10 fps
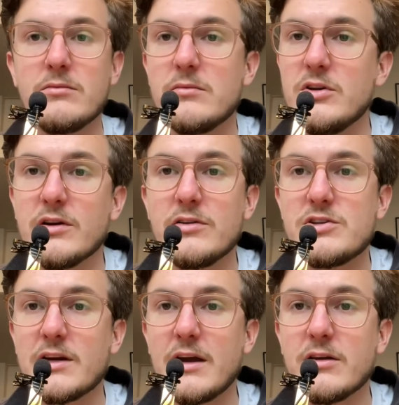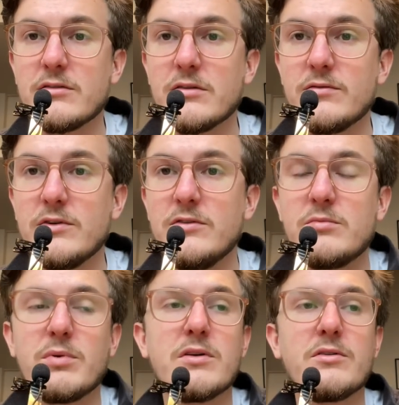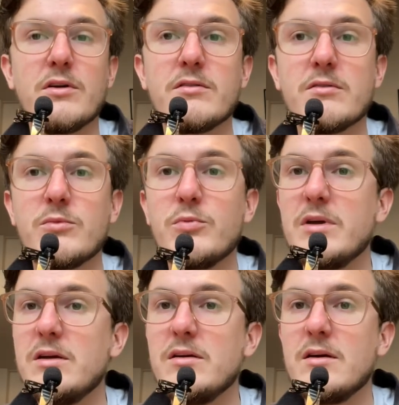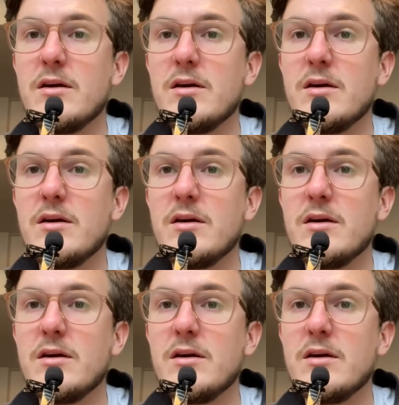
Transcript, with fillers: you know, check out the reviews. But a lot of them will be